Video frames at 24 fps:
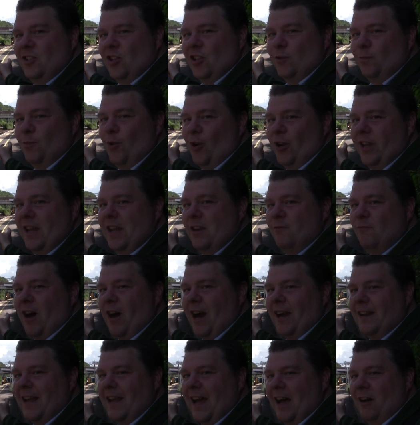just pulling in
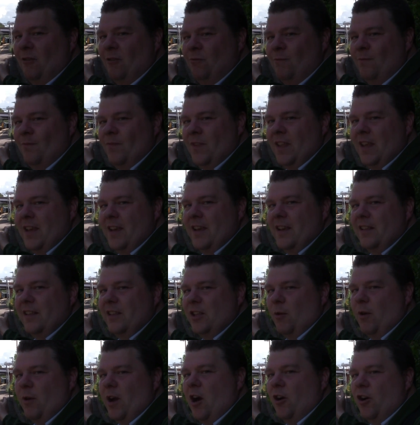right now,
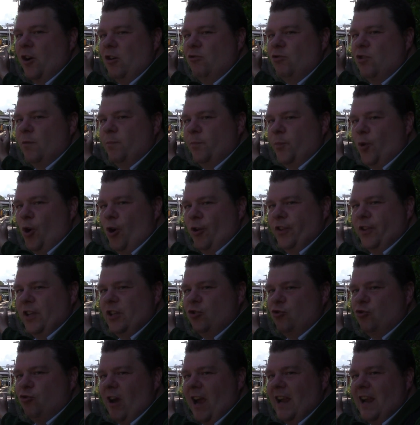so we are going to board this
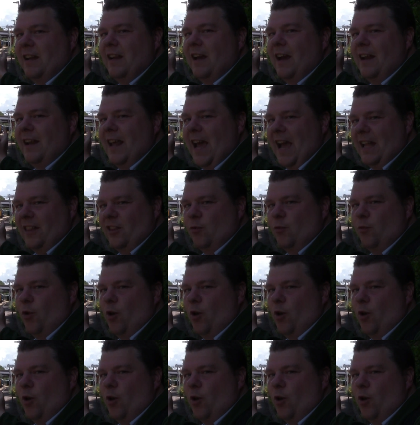train and head to